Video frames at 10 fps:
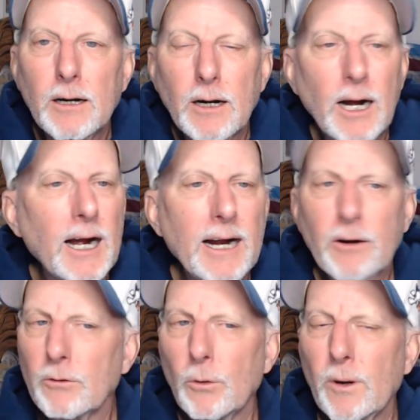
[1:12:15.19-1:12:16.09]
I
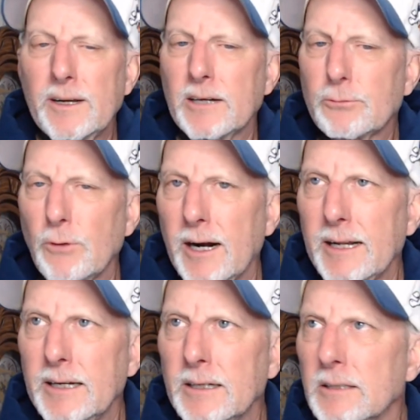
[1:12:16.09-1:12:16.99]
don't know what next
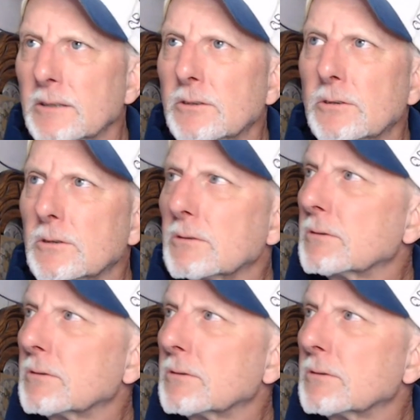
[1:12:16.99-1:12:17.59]
Friday is.